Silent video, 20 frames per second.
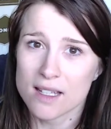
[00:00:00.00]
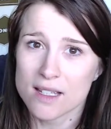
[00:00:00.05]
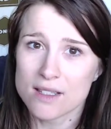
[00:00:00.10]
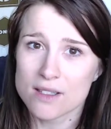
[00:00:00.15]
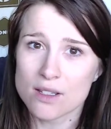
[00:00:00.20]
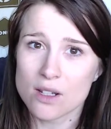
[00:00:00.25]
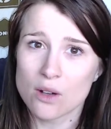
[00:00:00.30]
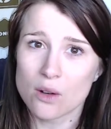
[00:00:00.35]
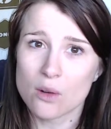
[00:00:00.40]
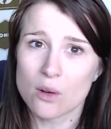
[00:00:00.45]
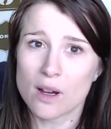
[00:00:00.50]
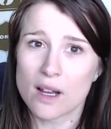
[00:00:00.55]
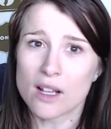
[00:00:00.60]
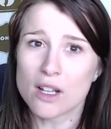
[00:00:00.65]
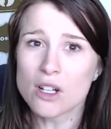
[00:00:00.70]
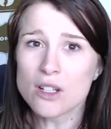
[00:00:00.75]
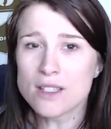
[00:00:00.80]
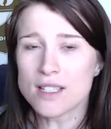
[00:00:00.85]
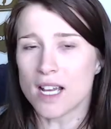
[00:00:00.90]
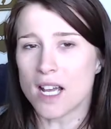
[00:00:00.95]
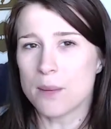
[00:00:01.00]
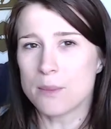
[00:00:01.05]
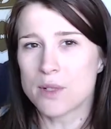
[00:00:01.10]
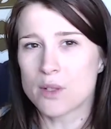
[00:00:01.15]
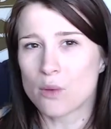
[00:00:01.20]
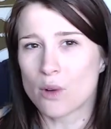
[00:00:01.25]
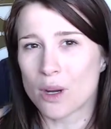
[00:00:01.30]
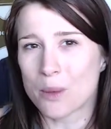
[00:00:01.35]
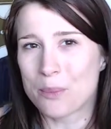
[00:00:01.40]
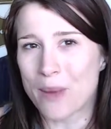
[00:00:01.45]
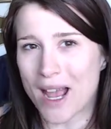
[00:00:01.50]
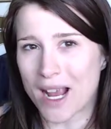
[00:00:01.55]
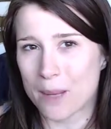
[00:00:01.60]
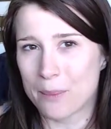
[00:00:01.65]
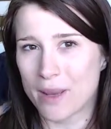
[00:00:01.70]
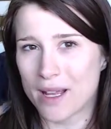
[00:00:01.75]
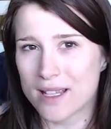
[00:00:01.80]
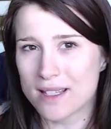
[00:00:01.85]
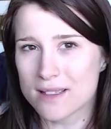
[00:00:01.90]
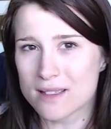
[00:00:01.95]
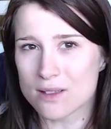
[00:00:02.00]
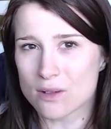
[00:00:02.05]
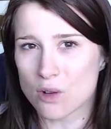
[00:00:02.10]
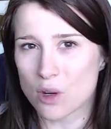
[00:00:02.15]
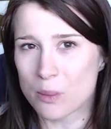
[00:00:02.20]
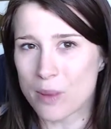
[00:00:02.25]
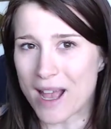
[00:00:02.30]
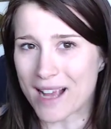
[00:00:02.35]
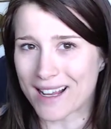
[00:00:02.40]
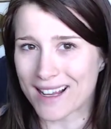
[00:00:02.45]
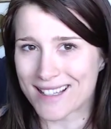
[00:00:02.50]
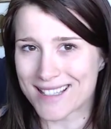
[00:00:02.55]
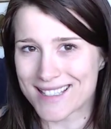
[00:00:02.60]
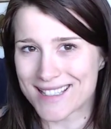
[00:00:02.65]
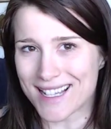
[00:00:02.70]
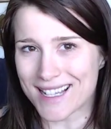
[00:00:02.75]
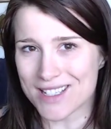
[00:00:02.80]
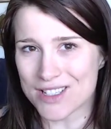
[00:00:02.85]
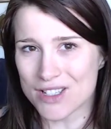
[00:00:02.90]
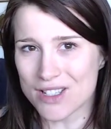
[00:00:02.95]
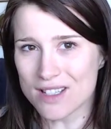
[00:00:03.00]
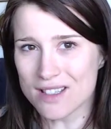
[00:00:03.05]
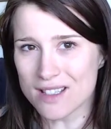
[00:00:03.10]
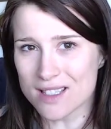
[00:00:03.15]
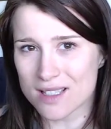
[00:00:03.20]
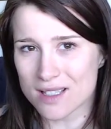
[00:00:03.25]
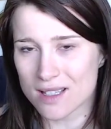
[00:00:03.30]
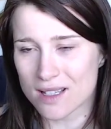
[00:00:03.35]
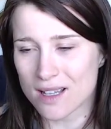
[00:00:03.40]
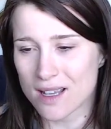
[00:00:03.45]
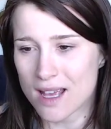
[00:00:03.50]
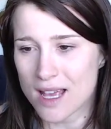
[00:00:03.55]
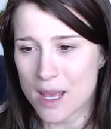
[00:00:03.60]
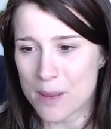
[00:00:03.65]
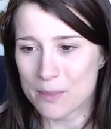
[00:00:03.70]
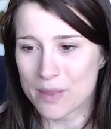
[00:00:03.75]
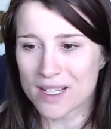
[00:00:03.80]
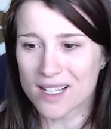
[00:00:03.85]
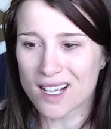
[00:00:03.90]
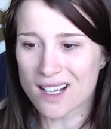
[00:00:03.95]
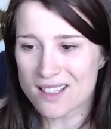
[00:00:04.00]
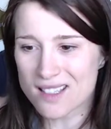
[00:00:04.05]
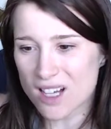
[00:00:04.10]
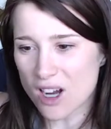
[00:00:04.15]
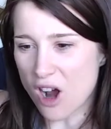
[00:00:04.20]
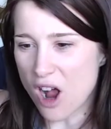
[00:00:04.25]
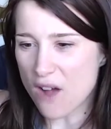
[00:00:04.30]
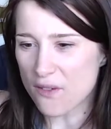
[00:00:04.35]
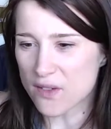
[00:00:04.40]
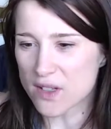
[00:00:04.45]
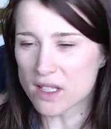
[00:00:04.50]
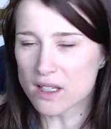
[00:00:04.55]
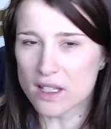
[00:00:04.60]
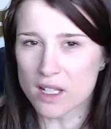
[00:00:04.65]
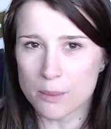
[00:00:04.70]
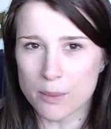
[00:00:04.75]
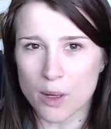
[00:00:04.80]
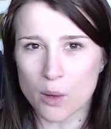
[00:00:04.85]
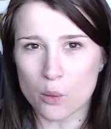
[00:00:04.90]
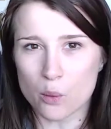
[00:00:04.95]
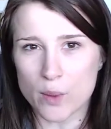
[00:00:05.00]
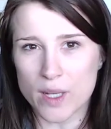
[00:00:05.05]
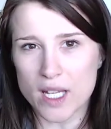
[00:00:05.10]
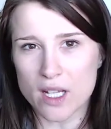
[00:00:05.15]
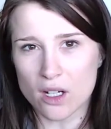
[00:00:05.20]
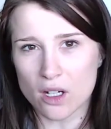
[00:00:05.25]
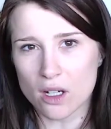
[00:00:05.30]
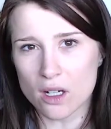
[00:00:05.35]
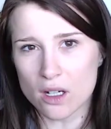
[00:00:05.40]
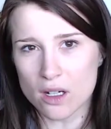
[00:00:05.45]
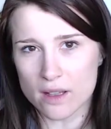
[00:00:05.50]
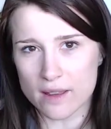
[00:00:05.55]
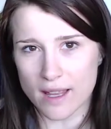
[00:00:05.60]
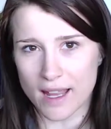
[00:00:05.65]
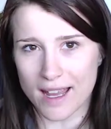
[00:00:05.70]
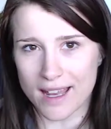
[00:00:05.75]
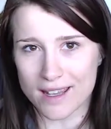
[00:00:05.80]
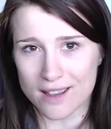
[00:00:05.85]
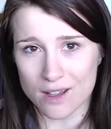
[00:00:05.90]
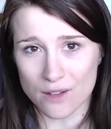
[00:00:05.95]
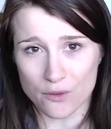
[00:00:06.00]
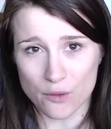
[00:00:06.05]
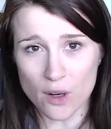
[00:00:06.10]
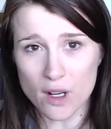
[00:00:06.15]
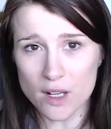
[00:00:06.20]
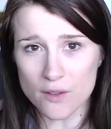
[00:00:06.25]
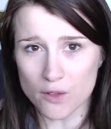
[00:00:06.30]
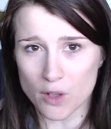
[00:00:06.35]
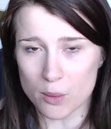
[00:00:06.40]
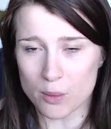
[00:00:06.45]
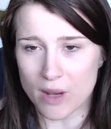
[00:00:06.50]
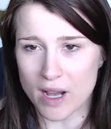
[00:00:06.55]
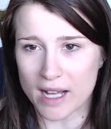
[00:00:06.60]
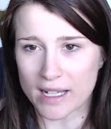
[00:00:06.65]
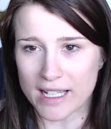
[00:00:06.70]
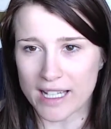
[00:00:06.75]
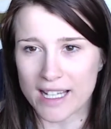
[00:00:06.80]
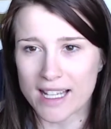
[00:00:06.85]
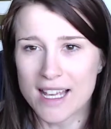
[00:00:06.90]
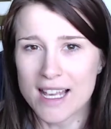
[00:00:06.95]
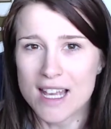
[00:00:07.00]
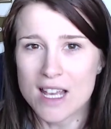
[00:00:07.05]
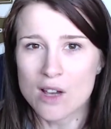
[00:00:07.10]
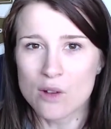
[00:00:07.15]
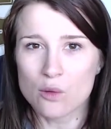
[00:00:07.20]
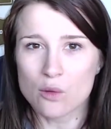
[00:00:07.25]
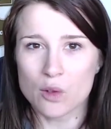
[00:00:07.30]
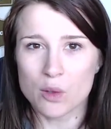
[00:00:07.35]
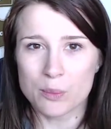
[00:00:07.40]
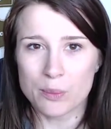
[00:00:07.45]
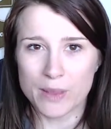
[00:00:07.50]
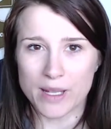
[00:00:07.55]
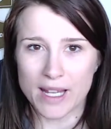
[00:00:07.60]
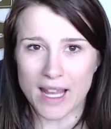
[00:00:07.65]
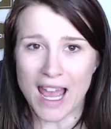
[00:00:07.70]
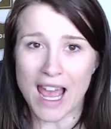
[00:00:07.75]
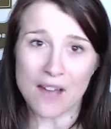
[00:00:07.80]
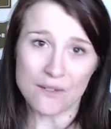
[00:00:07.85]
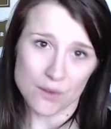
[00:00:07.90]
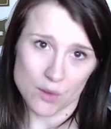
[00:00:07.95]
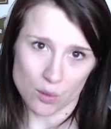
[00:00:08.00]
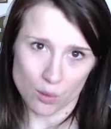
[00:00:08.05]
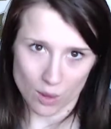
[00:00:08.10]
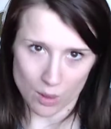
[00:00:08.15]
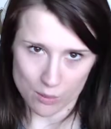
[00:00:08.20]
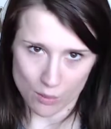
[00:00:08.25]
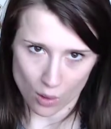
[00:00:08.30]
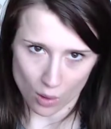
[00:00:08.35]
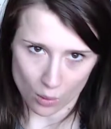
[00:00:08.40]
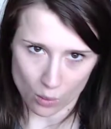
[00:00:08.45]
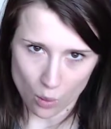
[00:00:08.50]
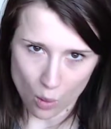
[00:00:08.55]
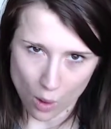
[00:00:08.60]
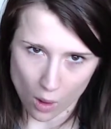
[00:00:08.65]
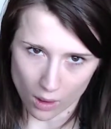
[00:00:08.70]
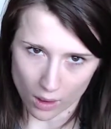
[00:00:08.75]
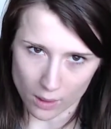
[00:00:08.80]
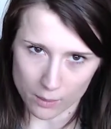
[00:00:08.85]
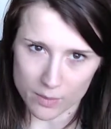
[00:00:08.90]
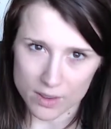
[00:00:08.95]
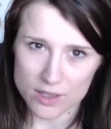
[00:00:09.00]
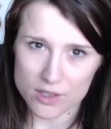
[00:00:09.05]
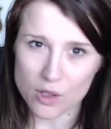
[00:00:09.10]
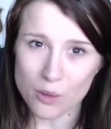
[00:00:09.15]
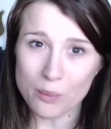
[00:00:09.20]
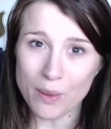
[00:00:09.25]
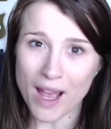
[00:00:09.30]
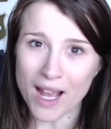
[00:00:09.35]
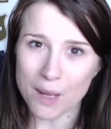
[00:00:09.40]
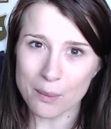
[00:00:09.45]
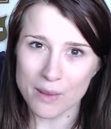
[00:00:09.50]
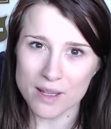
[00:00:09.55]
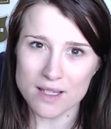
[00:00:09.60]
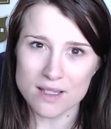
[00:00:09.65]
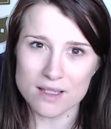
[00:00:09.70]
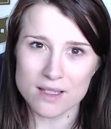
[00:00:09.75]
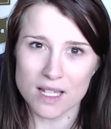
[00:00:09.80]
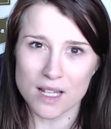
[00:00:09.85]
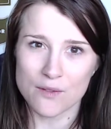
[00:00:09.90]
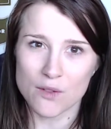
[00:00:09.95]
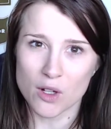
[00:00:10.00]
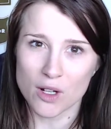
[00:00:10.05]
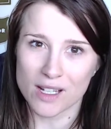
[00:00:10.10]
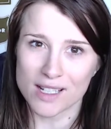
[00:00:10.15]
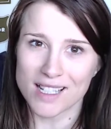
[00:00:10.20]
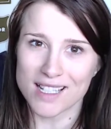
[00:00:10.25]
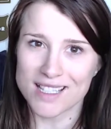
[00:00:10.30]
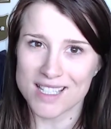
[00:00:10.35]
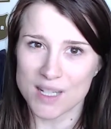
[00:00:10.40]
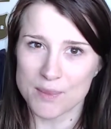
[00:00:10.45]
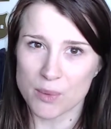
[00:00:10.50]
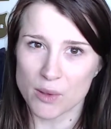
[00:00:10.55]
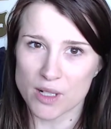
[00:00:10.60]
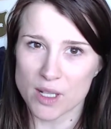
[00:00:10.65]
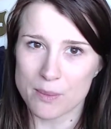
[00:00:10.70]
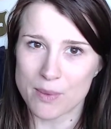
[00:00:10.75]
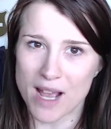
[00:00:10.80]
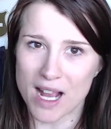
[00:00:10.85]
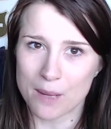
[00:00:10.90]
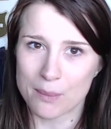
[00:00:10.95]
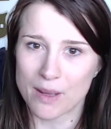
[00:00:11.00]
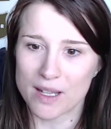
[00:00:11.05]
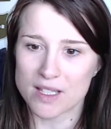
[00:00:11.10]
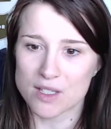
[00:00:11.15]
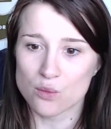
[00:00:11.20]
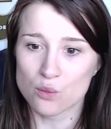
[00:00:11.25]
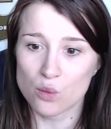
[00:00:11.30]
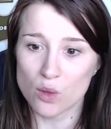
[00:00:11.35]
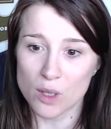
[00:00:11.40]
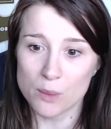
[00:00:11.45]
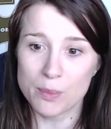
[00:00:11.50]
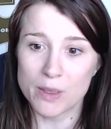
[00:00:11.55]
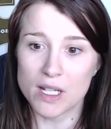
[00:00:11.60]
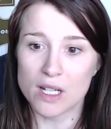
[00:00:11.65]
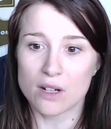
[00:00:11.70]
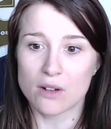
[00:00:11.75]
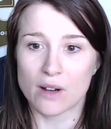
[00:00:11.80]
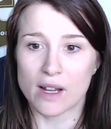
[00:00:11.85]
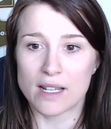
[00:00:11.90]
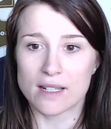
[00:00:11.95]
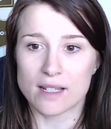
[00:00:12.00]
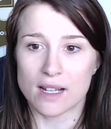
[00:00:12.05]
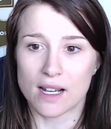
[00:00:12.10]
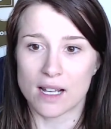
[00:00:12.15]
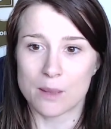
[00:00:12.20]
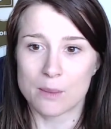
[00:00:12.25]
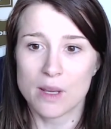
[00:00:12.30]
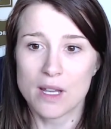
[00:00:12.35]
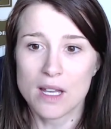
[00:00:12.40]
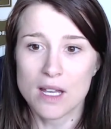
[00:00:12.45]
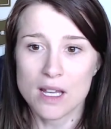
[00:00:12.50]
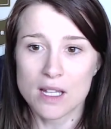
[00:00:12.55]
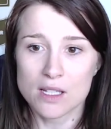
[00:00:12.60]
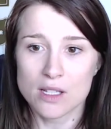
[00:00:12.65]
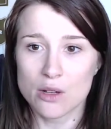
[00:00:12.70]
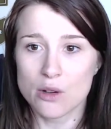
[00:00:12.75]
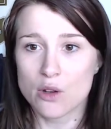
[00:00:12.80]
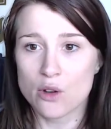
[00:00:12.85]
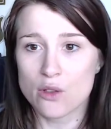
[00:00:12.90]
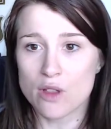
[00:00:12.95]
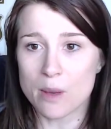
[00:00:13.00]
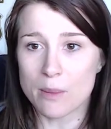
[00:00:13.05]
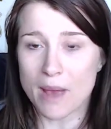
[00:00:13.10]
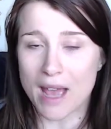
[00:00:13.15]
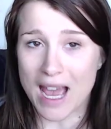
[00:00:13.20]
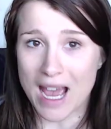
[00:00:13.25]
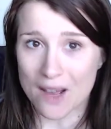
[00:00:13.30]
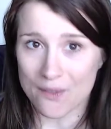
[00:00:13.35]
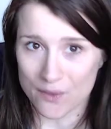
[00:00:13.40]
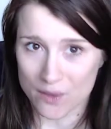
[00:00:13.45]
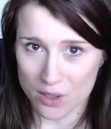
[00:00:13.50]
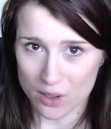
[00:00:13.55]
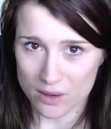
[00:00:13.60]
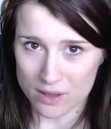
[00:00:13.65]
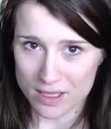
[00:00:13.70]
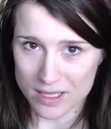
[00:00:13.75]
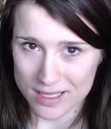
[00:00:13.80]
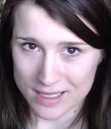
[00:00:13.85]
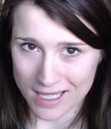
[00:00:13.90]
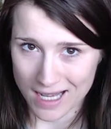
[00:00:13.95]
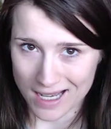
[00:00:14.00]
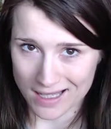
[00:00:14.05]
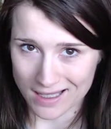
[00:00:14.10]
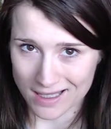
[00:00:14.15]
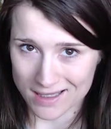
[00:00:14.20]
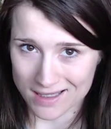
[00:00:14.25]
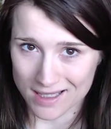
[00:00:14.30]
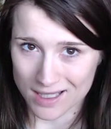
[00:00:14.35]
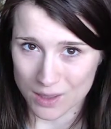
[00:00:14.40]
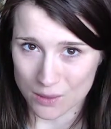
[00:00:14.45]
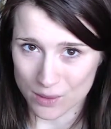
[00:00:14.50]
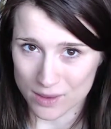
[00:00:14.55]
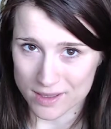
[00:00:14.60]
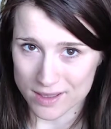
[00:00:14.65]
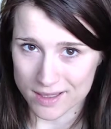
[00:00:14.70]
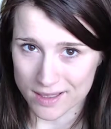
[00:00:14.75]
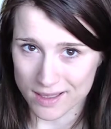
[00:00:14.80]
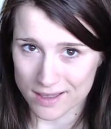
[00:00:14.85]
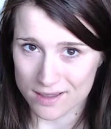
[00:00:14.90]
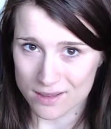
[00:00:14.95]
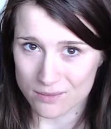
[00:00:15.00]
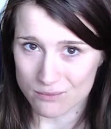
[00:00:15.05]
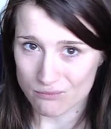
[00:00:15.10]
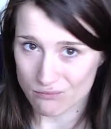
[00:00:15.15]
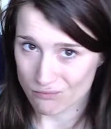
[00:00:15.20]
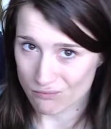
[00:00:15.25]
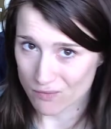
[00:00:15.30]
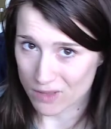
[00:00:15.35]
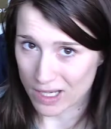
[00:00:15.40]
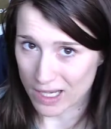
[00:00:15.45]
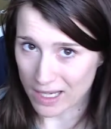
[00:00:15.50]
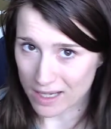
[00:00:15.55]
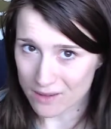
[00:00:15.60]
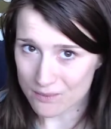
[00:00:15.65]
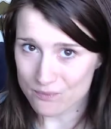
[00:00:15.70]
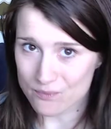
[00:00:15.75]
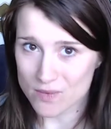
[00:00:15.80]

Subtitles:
So a good time to work back bends or back extensions, because they're often a little bit weaker than the front of your body, would be after we're more warm. So back bends, if you're getting deeper into back bends, would be a great time to do them after the standing sequences. OK, Okay.